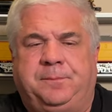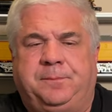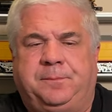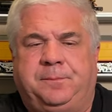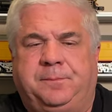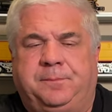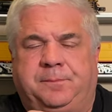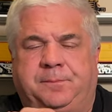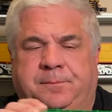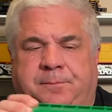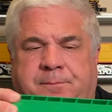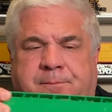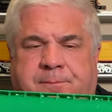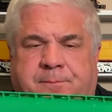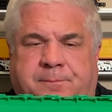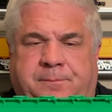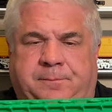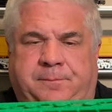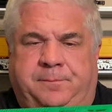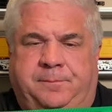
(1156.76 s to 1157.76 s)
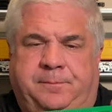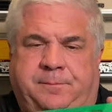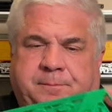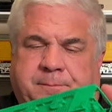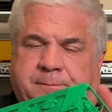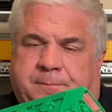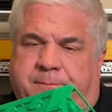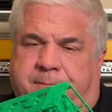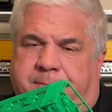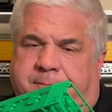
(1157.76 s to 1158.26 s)

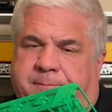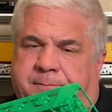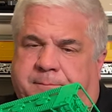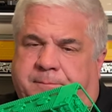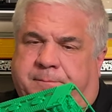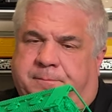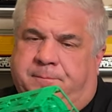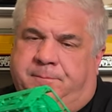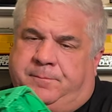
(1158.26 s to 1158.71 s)
(silence)